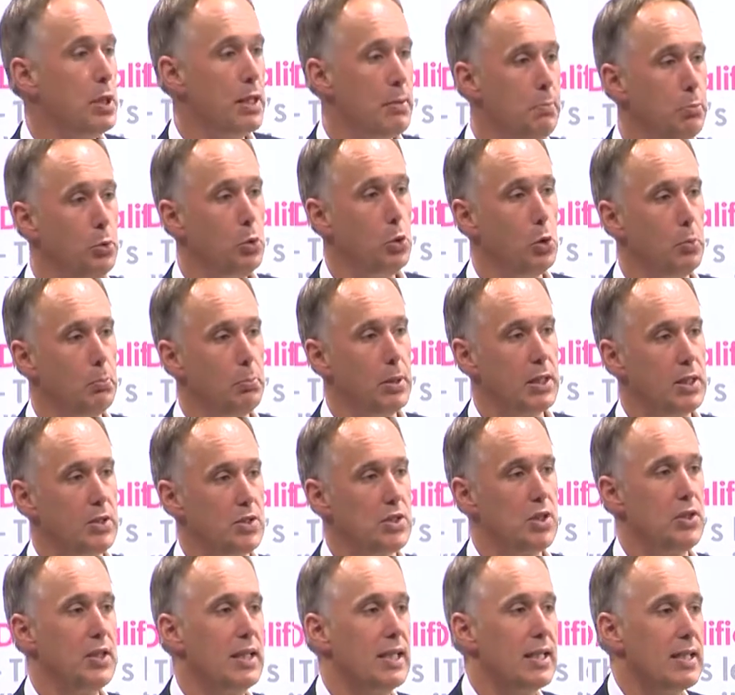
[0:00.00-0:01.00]
important, because
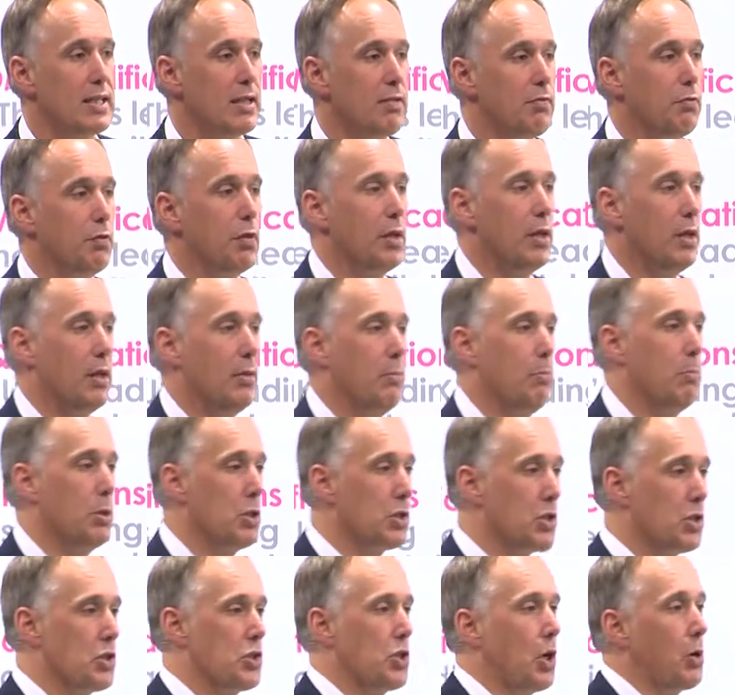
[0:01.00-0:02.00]
the thing is, if
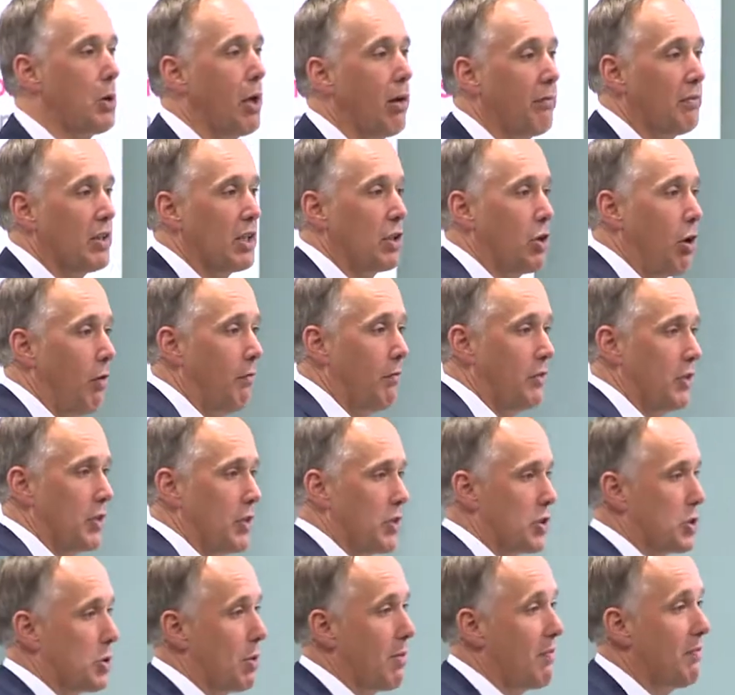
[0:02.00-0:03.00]
businesses don't have the
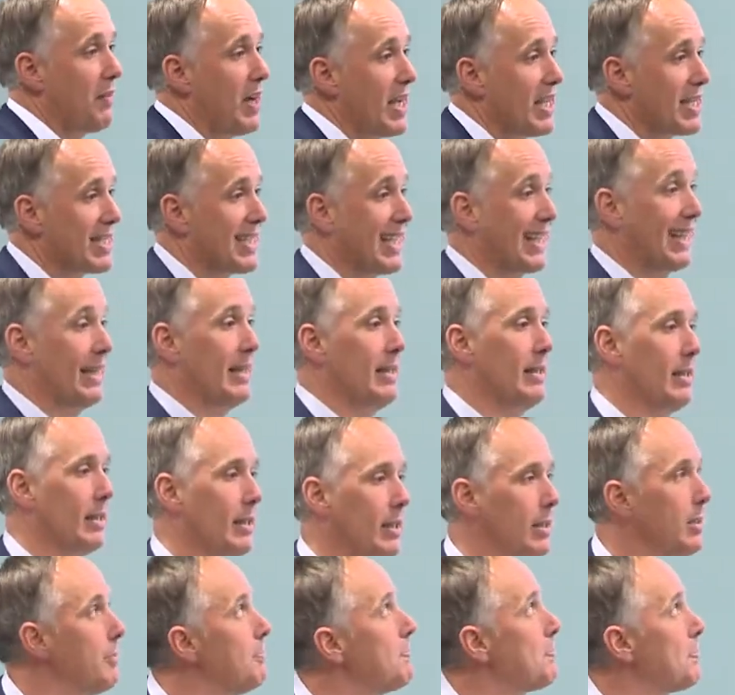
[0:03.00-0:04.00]
confidence to invest,
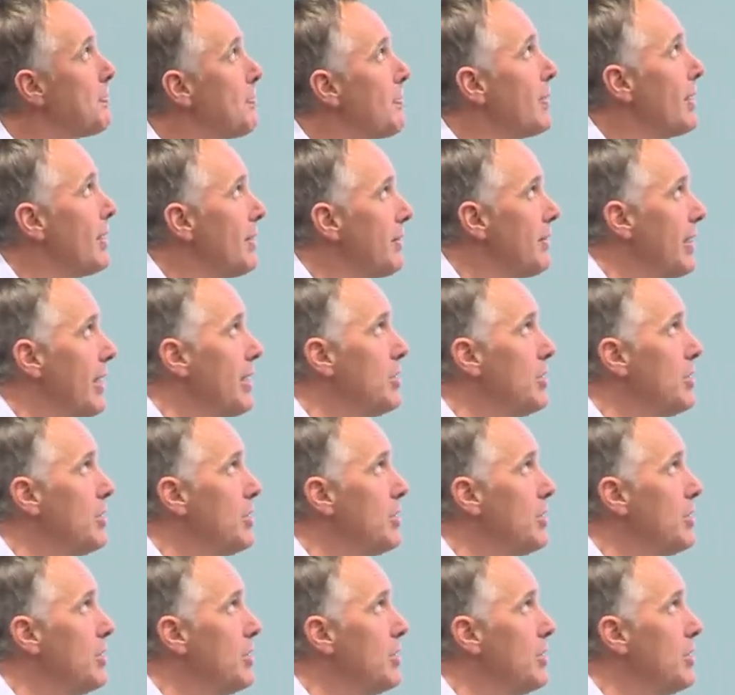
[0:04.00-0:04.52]
clearly we're